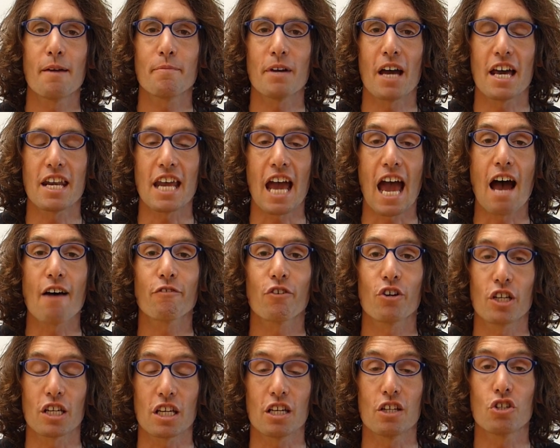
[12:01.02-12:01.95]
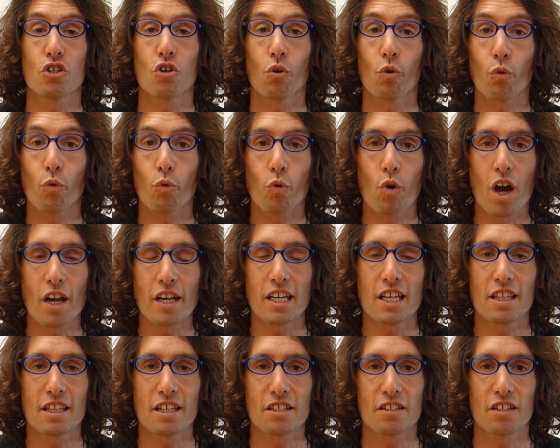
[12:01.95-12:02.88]
and effort in your running
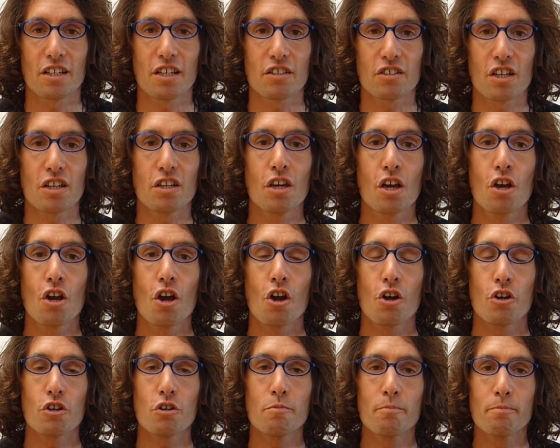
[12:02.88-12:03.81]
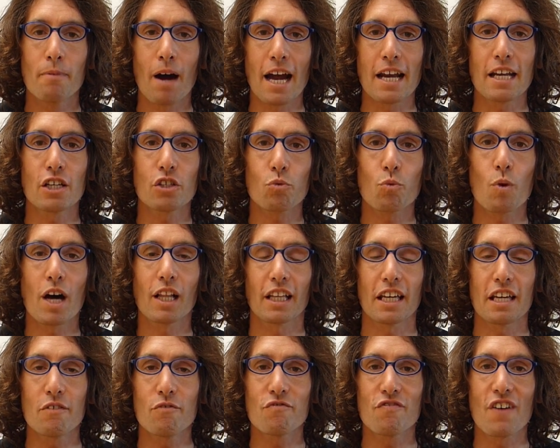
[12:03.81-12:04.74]
this season, you might as well
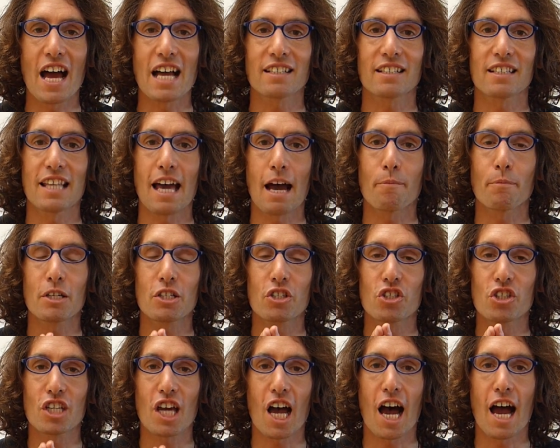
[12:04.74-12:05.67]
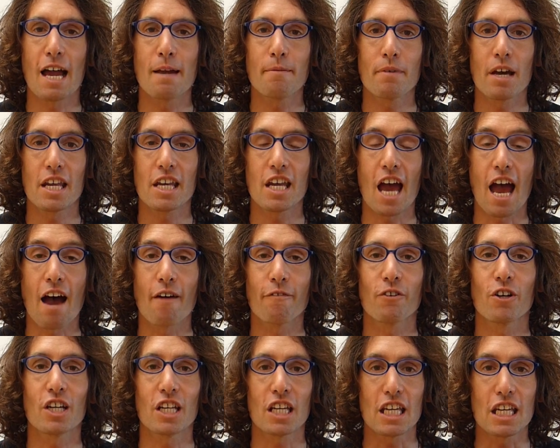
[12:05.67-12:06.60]
invest that much time and
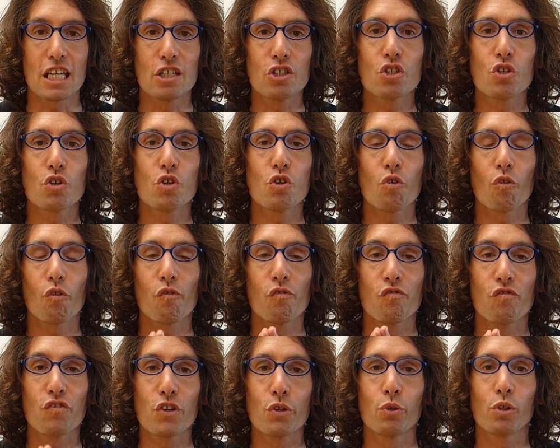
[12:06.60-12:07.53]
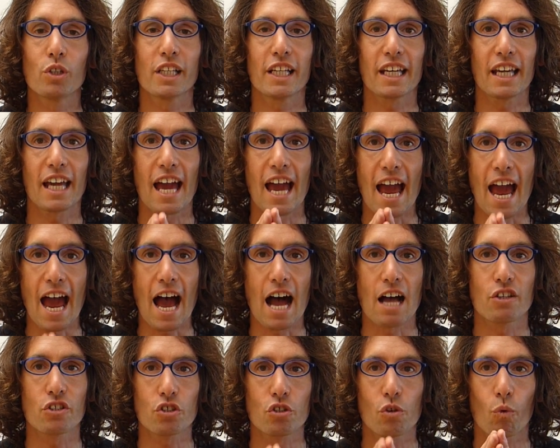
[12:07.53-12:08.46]
effort into your fueling
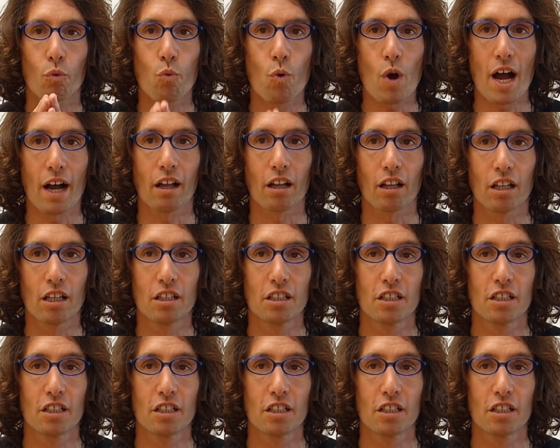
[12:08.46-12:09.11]
as well.